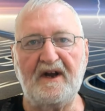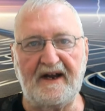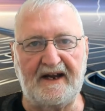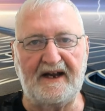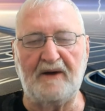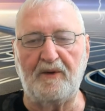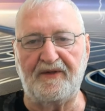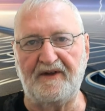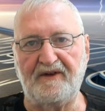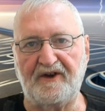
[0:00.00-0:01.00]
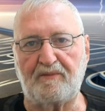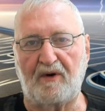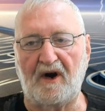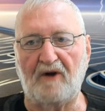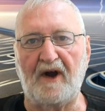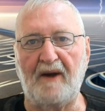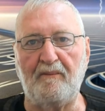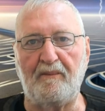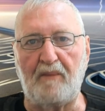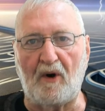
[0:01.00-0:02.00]
here within this program
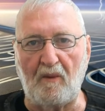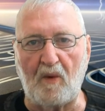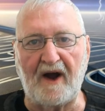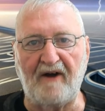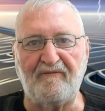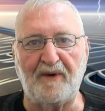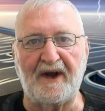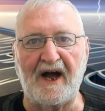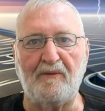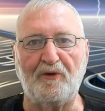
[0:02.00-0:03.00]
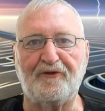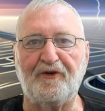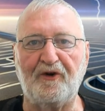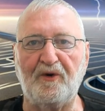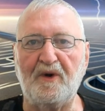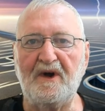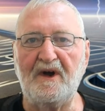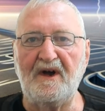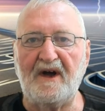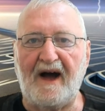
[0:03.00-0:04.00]
by way of being able to
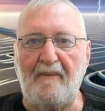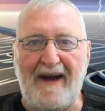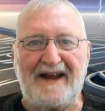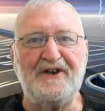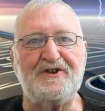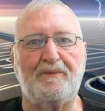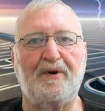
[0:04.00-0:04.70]
manage your